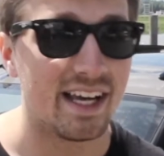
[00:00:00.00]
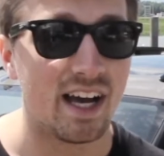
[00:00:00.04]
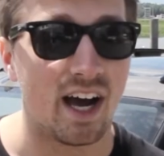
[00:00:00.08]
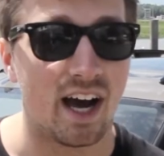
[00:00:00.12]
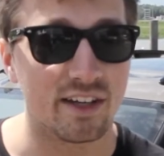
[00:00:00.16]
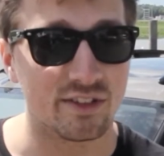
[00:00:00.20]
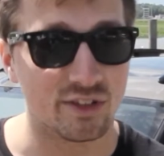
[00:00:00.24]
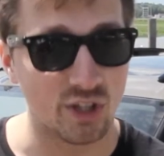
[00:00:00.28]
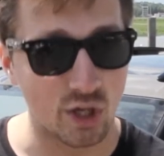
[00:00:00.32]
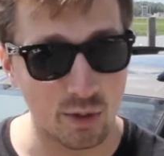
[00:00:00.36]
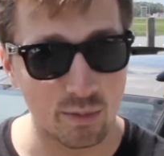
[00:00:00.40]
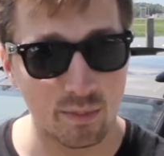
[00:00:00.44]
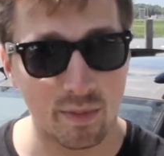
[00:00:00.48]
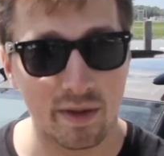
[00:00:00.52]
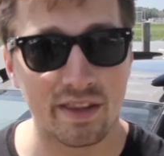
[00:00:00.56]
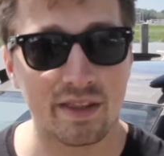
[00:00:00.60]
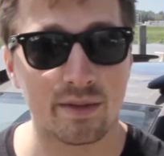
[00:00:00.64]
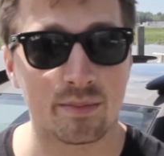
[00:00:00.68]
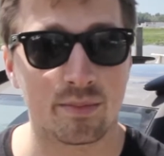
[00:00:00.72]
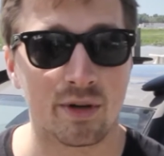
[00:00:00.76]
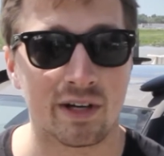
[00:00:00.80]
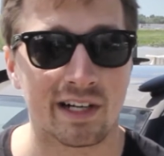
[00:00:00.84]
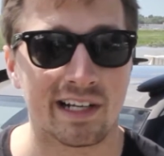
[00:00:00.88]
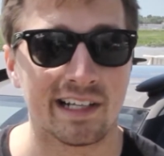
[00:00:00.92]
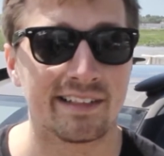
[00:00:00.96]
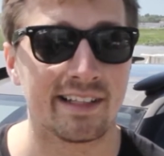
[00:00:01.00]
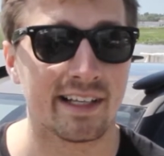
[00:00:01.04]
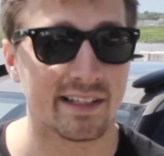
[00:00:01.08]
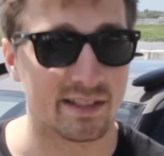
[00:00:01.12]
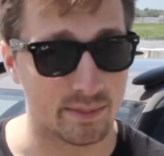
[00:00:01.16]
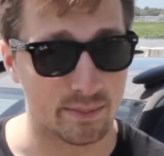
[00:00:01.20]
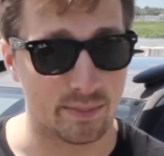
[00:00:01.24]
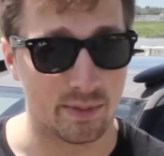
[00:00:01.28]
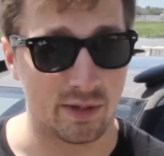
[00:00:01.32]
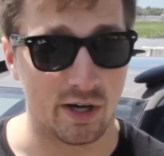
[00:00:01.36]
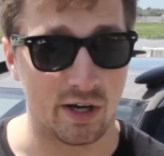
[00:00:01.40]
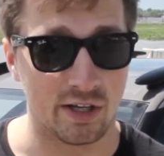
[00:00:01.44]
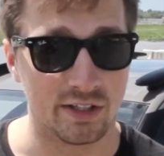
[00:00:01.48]
I don't mean the prickly
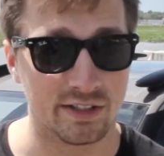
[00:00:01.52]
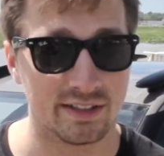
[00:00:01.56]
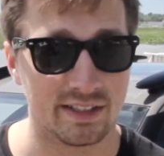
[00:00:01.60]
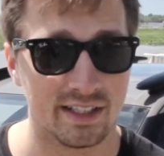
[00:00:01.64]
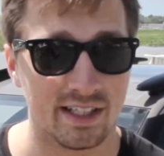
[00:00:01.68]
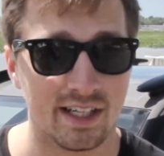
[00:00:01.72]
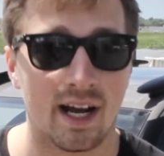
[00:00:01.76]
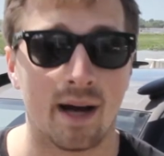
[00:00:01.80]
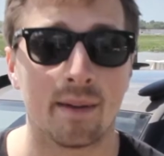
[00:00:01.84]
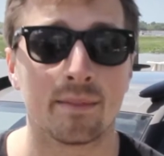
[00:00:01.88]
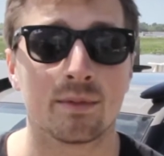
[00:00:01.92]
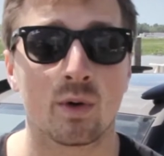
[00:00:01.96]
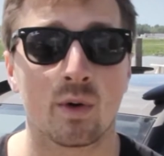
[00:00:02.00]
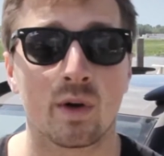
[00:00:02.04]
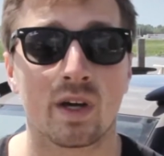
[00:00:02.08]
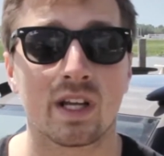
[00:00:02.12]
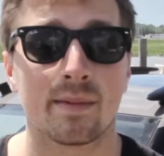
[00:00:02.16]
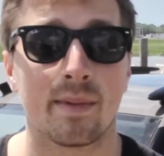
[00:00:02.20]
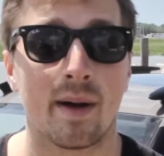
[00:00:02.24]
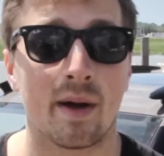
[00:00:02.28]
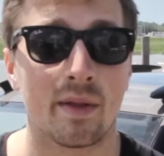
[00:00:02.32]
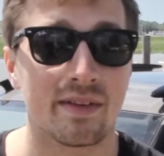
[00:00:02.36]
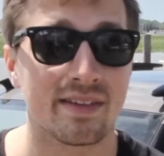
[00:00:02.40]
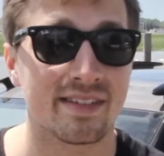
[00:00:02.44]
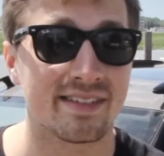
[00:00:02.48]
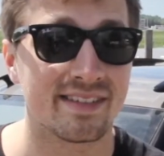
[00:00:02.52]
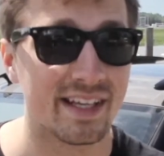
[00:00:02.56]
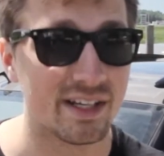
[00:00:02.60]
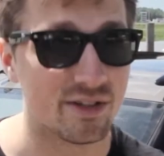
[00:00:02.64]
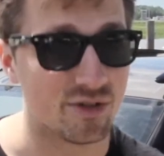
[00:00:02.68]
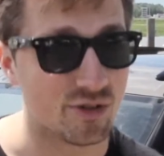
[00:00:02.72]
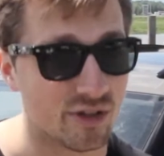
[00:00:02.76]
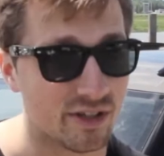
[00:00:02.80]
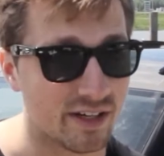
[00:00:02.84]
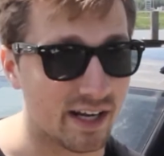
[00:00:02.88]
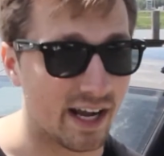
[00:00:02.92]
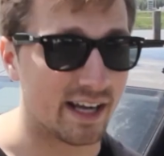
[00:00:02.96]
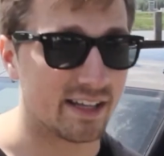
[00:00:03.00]
desert plant, I'm talking about the
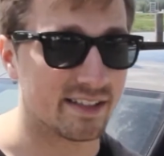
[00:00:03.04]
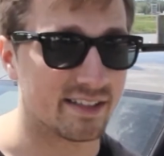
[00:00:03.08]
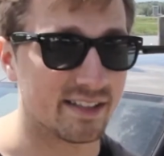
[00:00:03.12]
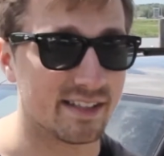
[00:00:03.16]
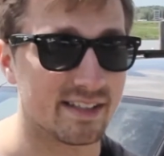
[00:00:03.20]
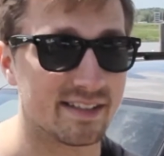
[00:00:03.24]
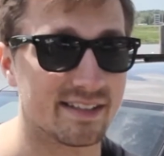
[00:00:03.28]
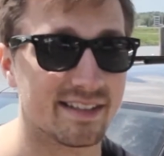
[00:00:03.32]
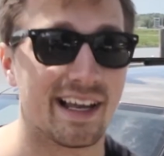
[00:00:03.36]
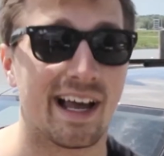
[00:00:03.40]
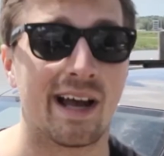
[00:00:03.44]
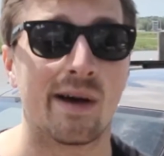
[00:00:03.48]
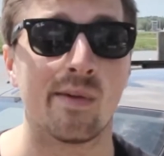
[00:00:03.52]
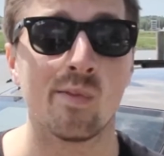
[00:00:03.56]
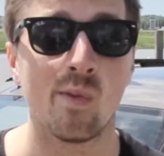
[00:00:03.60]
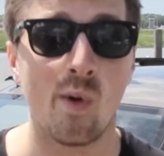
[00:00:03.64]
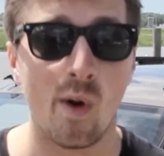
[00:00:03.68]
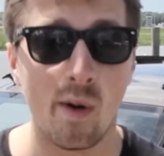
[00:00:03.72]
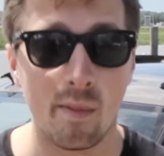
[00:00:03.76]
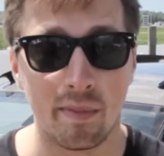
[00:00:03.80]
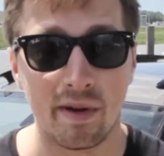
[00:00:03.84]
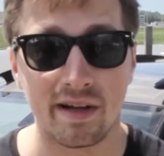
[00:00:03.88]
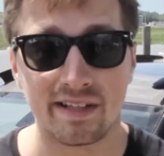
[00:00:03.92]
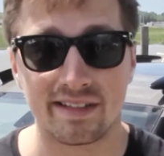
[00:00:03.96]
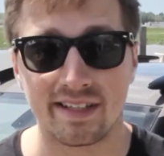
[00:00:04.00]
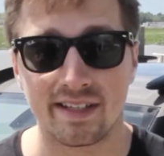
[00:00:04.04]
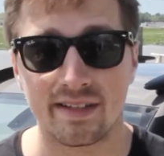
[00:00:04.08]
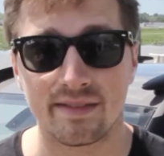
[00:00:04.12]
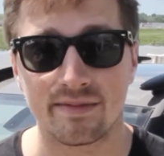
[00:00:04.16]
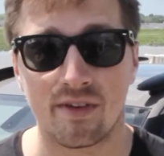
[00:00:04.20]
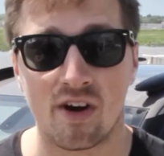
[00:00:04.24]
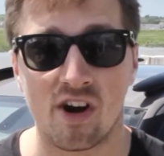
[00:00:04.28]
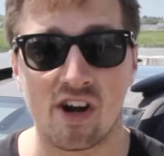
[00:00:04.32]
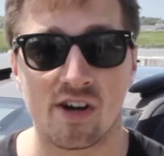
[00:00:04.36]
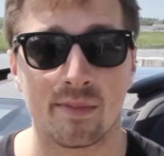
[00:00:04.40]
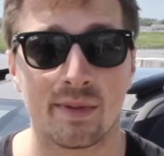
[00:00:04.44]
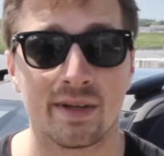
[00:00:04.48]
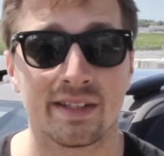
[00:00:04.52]
Citroen Cactus, and what better
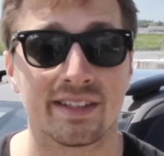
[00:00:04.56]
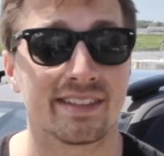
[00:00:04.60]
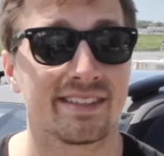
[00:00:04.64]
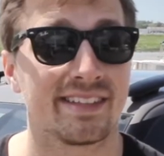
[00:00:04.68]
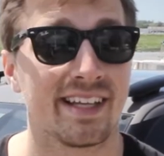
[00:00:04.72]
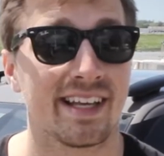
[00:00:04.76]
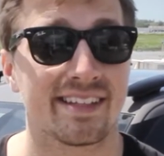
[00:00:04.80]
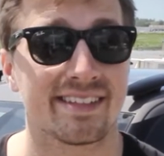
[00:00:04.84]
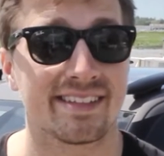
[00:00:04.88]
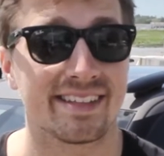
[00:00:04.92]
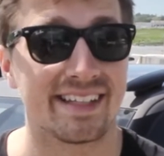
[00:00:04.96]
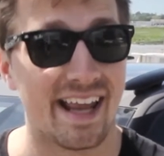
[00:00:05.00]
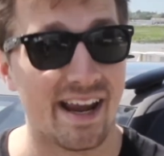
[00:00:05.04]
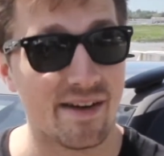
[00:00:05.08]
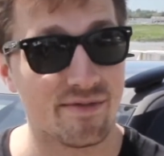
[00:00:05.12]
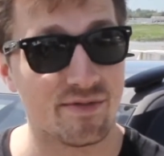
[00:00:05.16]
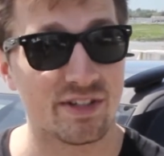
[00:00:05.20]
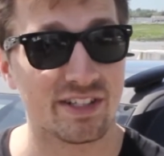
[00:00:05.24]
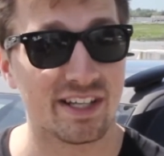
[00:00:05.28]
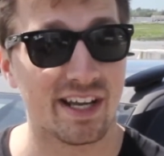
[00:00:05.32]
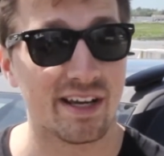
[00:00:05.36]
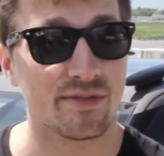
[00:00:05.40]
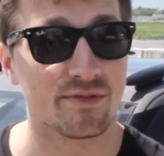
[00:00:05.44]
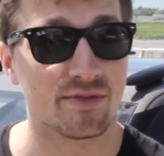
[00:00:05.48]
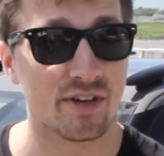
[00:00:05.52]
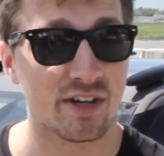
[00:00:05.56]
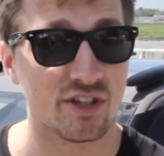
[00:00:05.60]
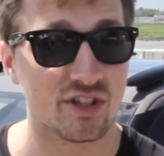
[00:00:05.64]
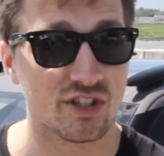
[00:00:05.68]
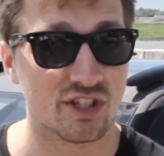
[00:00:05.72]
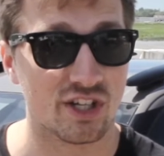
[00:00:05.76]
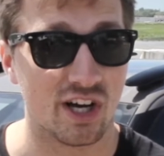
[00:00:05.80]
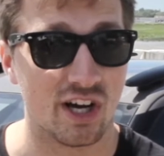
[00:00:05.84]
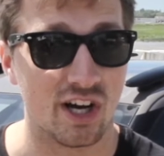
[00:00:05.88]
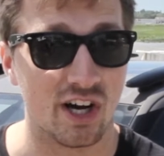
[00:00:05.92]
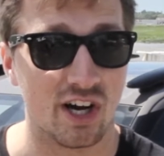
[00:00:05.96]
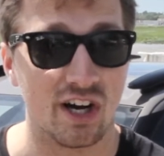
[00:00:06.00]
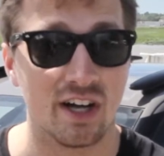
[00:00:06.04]
environment to test an everyday
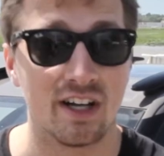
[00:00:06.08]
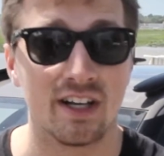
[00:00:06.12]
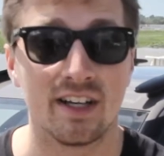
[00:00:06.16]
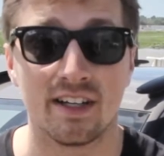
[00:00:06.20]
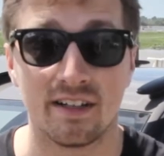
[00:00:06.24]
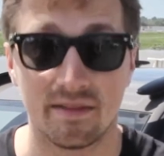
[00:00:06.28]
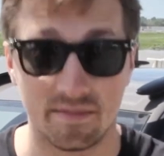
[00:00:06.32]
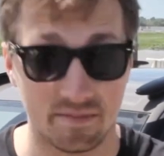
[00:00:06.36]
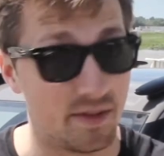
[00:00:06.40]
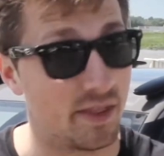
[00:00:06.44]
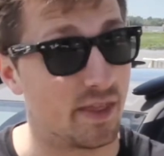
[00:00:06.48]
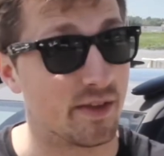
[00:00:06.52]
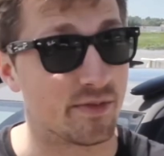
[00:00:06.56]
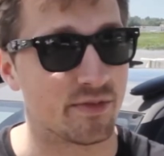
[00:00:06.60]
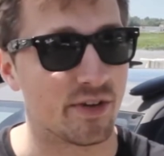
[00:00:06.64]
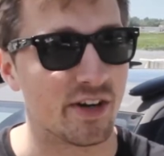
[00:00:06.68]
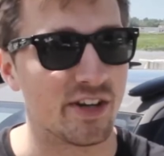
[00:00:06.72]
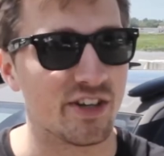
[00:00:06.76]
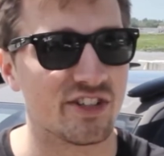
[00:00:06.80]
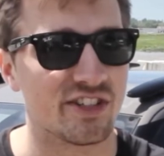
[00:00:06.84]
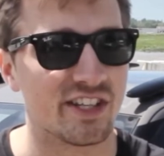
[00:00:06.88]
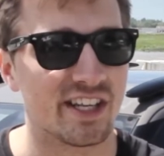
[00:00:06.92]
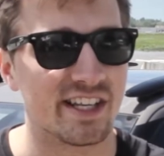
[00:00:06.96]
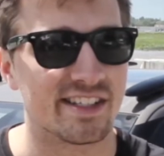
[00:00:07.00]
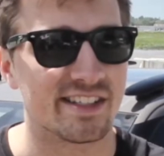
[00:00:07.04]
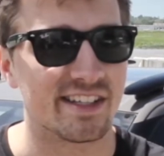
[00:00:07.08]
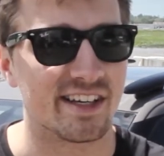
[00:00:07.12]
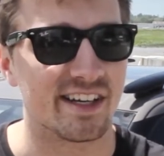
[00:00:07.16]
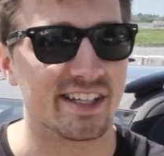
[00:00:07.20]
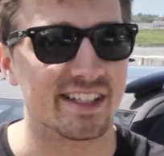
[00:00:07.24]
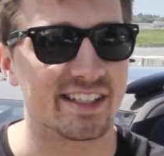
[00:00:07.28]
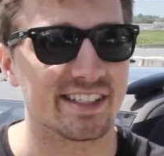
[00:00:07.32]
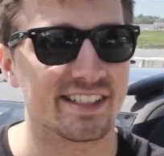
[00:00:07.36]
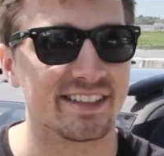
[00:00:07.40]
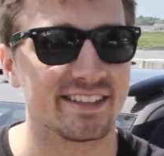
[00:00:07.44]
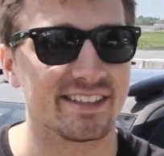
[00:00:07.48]
French car than the French seaside.